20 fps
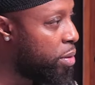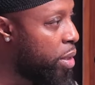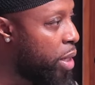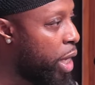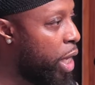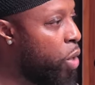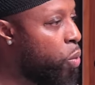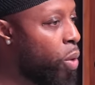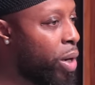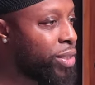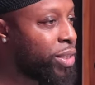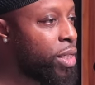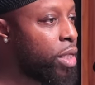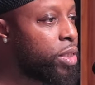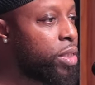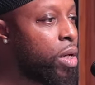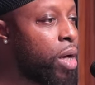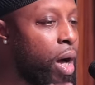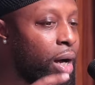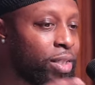He wants
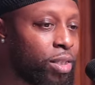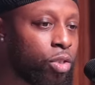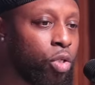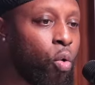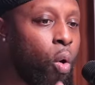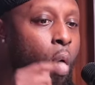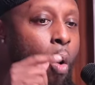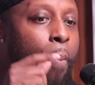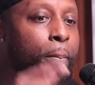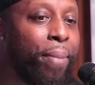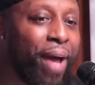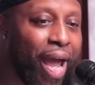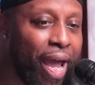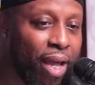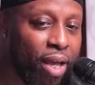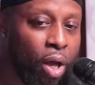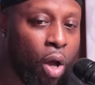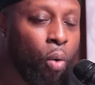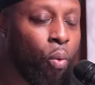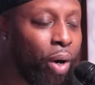us to
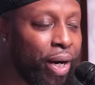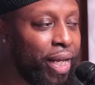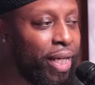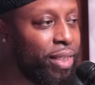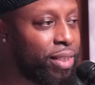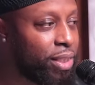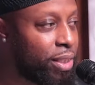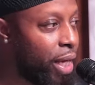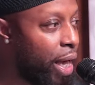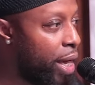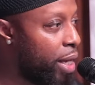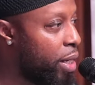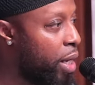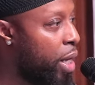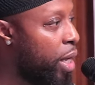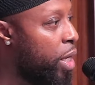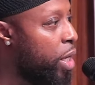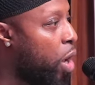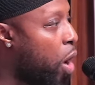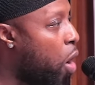obey what he said.
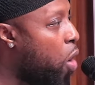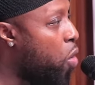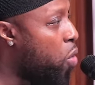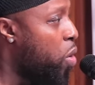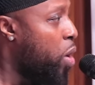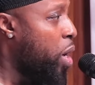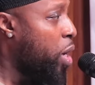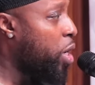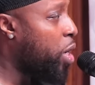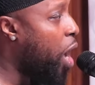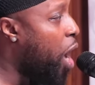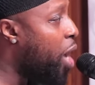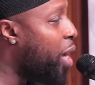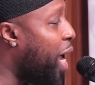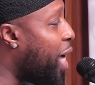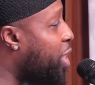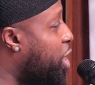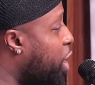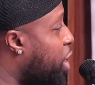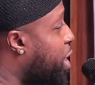Oh, God,
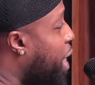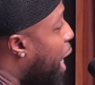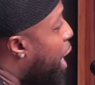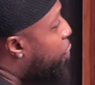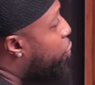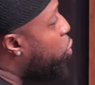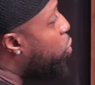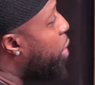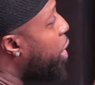I just gave you